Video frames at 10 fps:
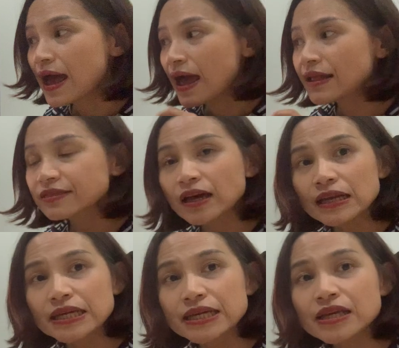And
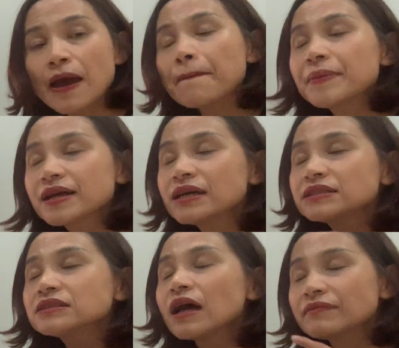thirdly,
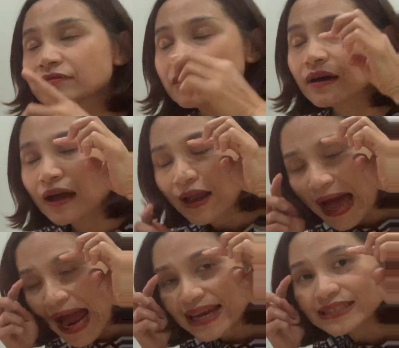because the
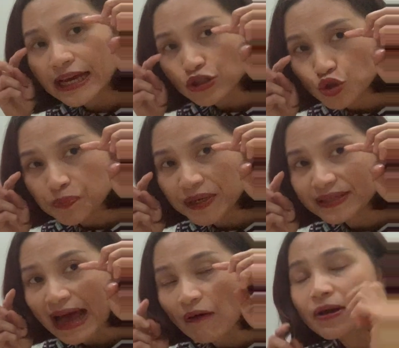eyelids have drooping
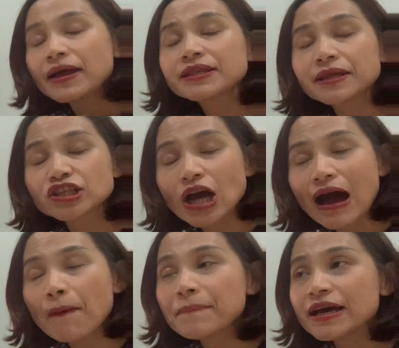down, the
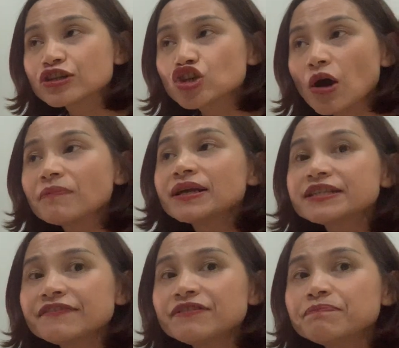child may adopt a
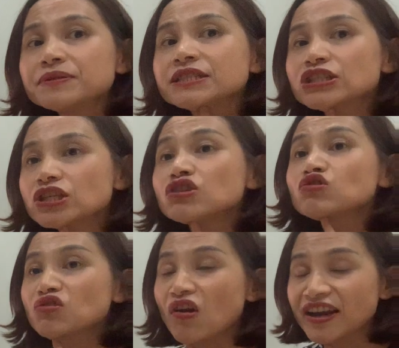different position
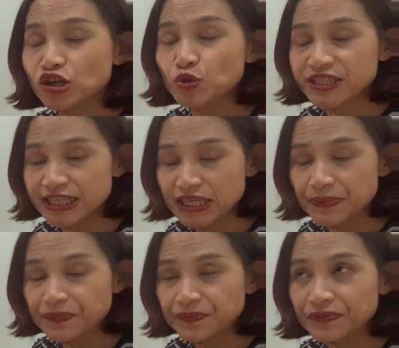in order to
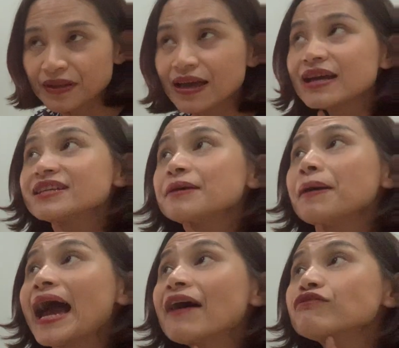see. They
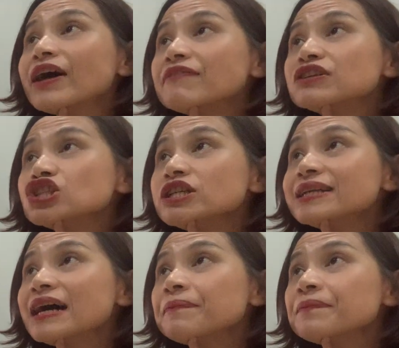may have to have a
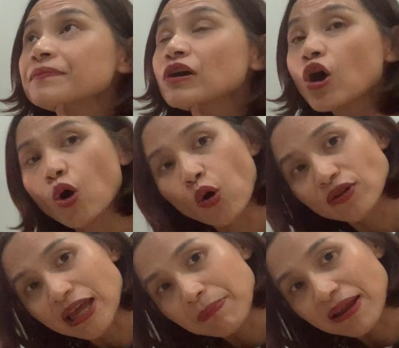chin up, or
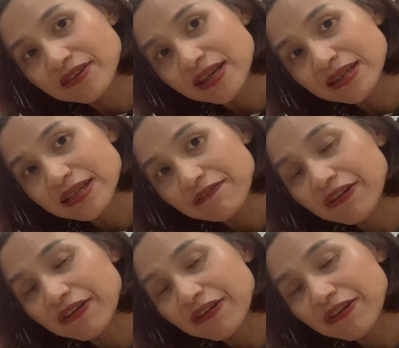they might turn their